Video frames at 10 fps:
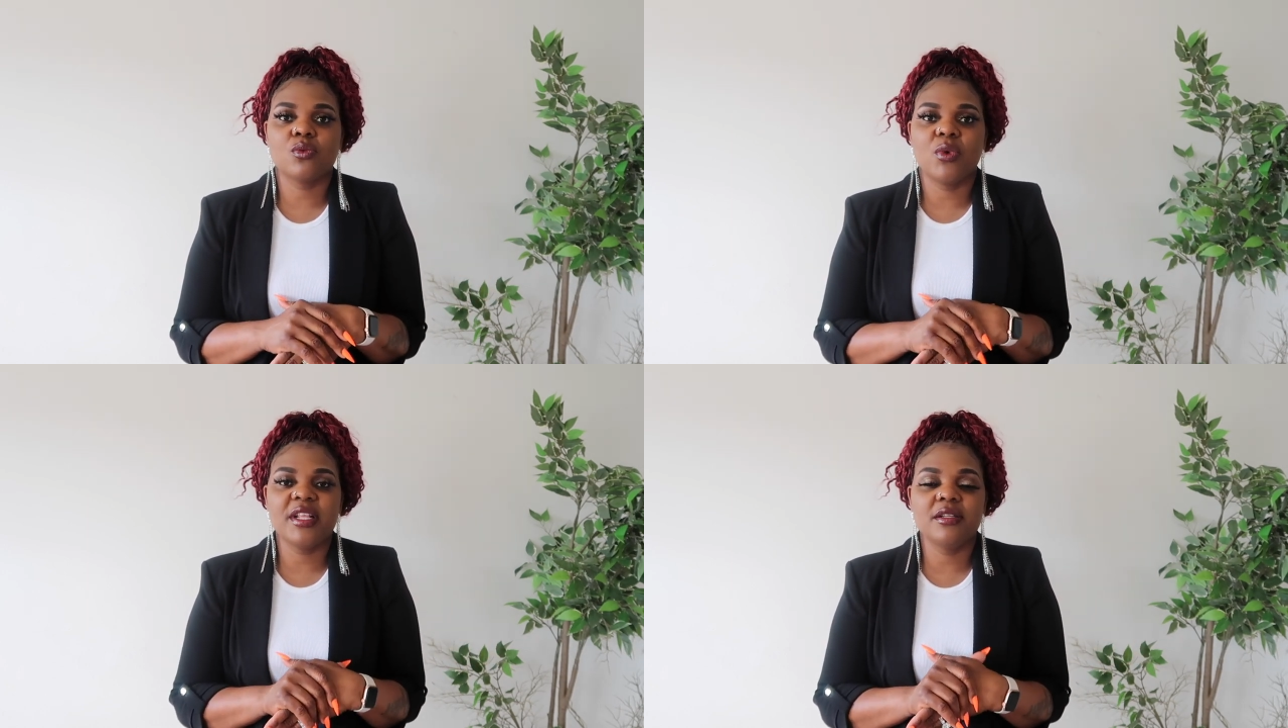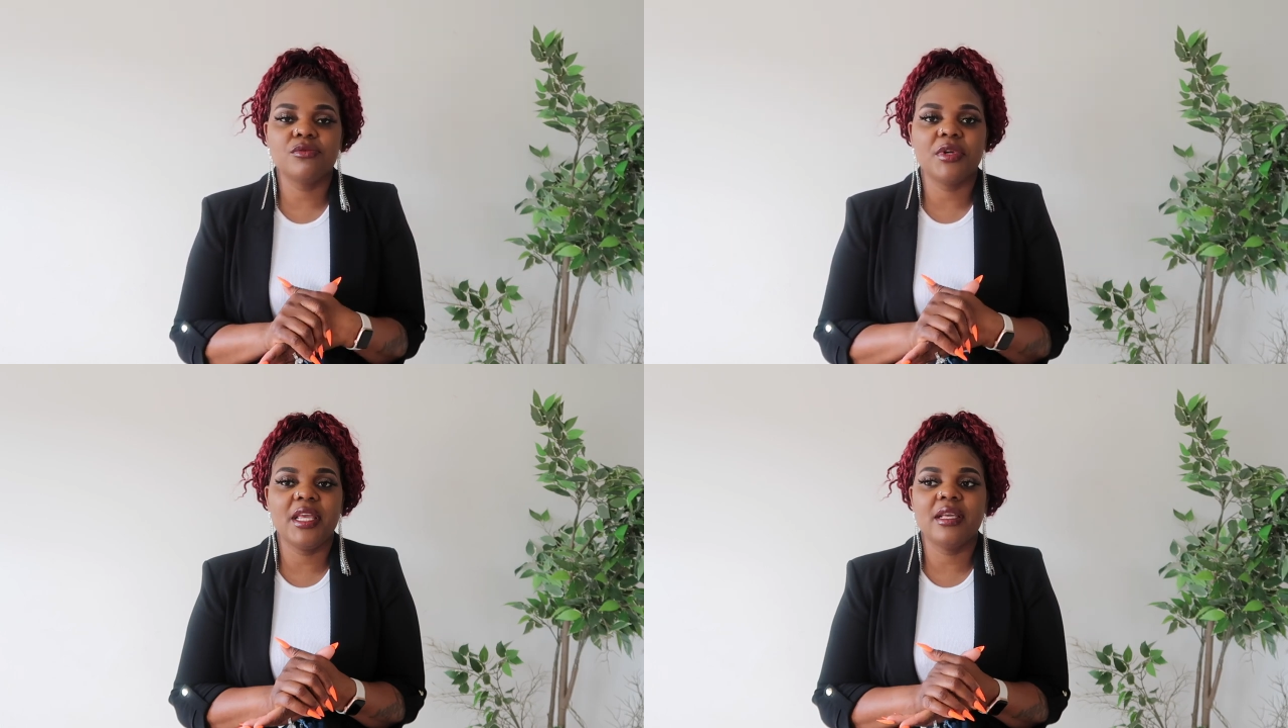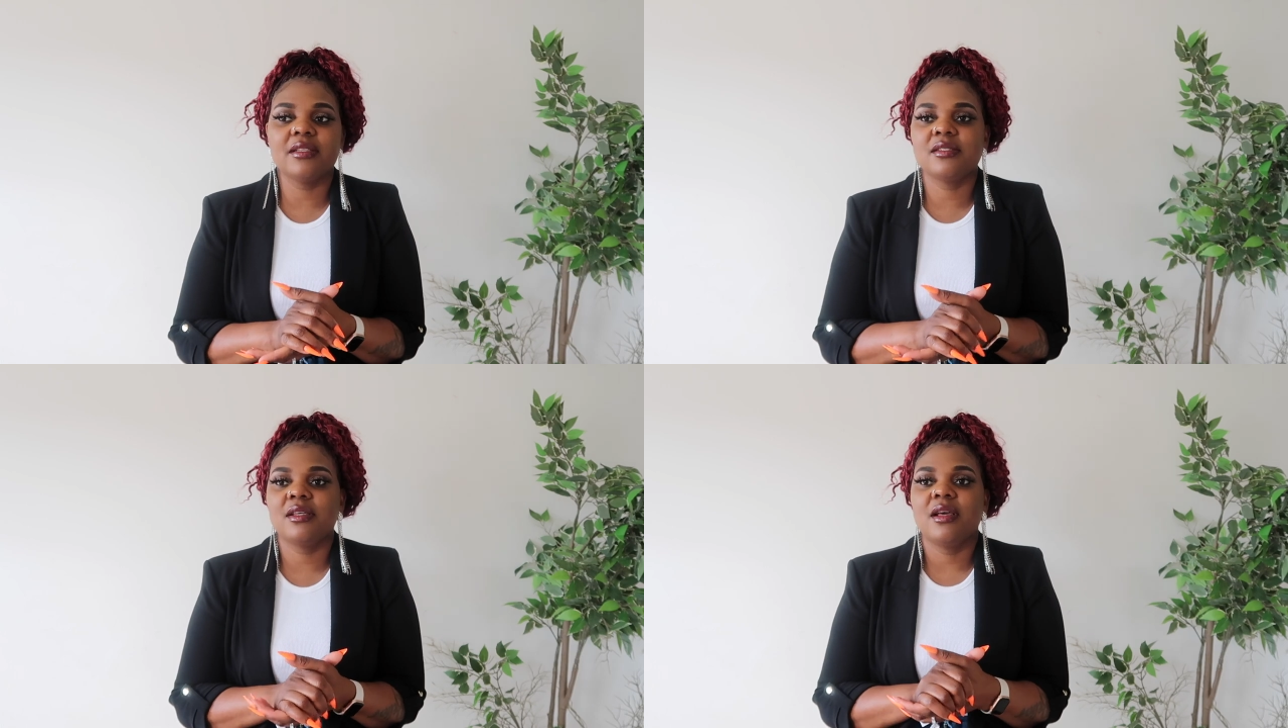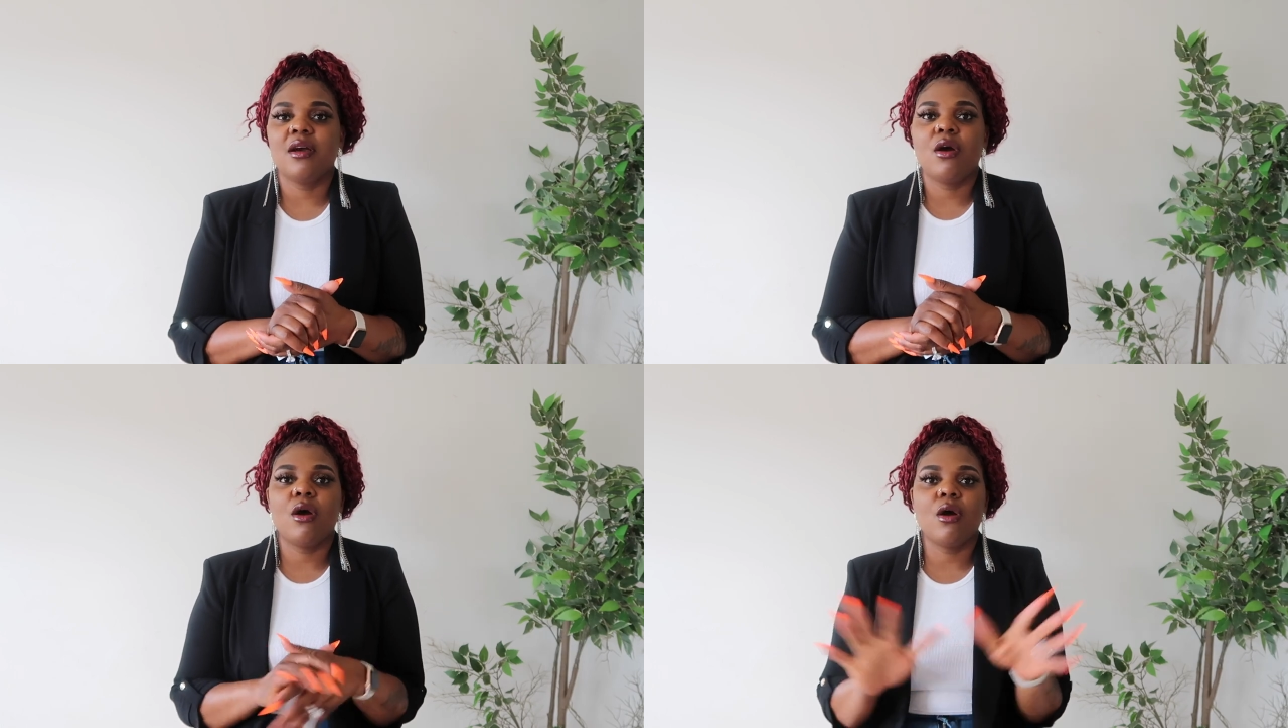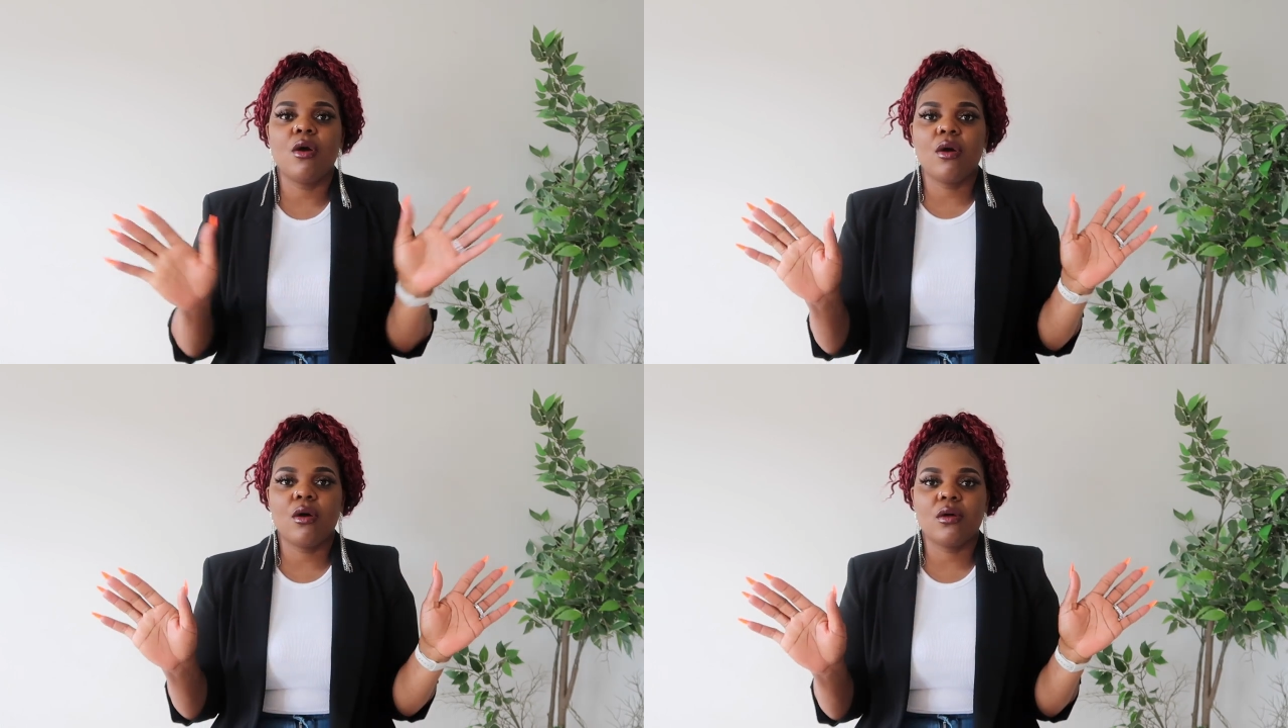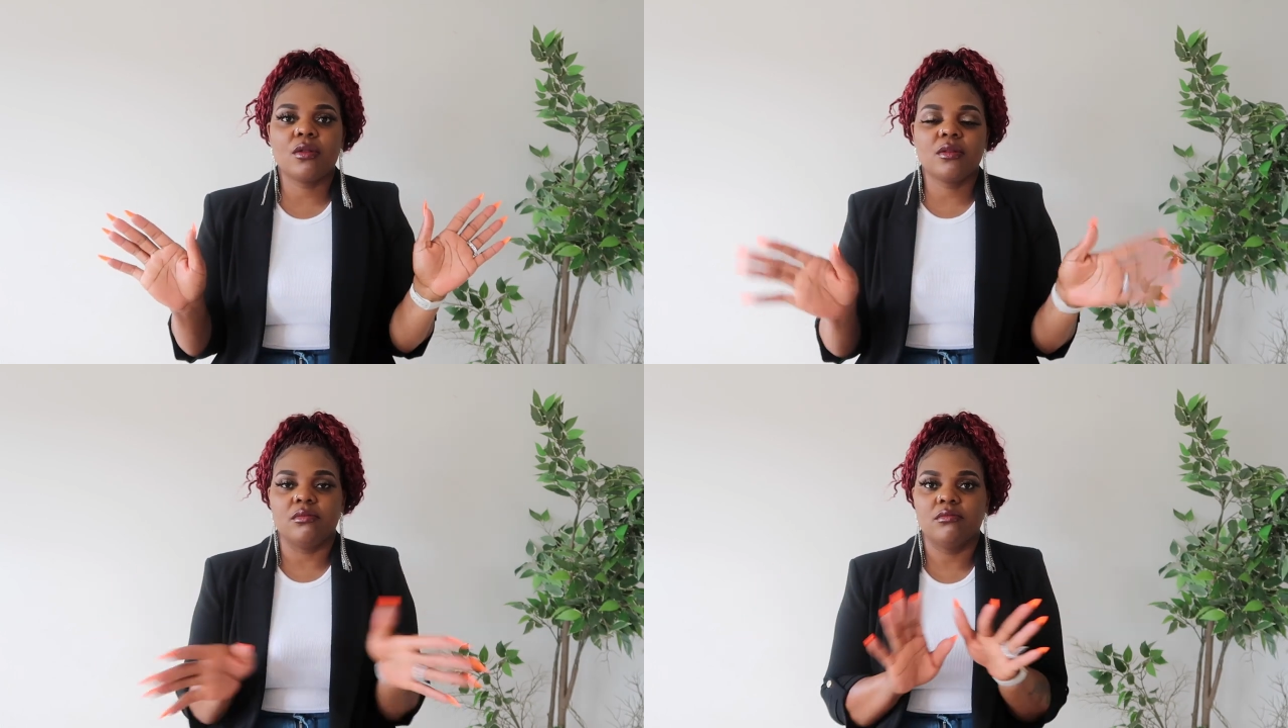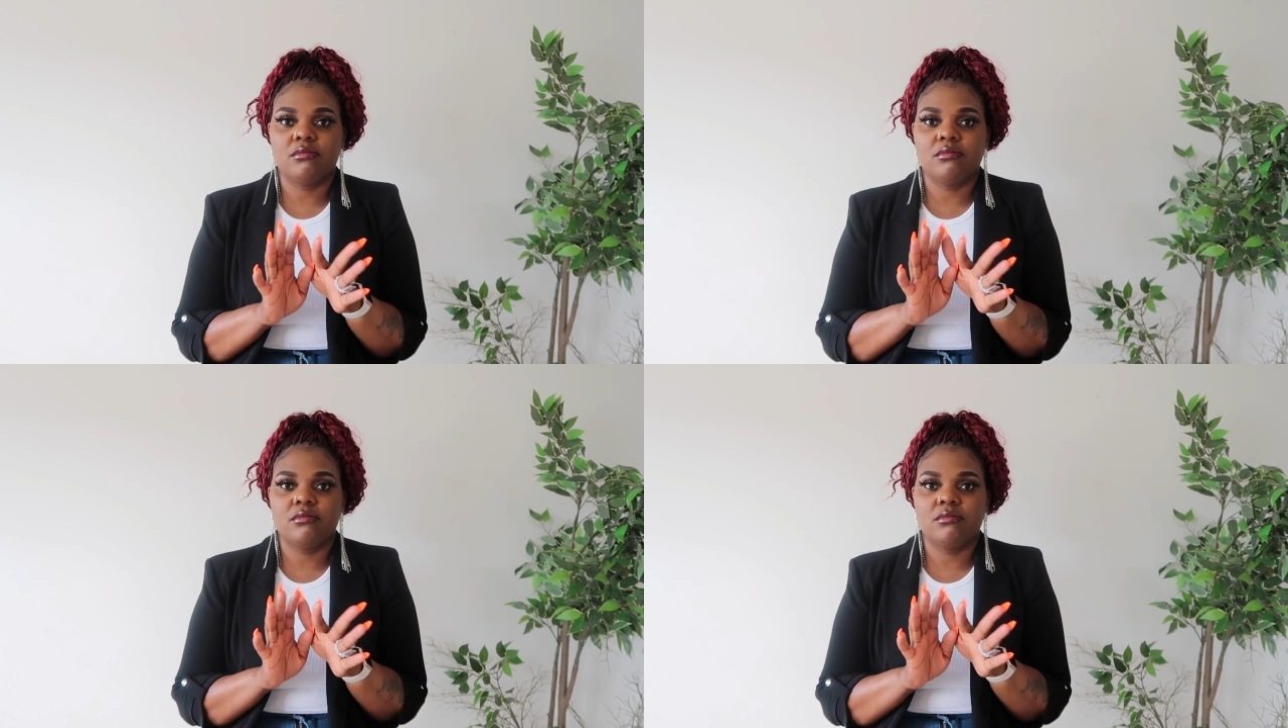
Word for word: wedding rings, all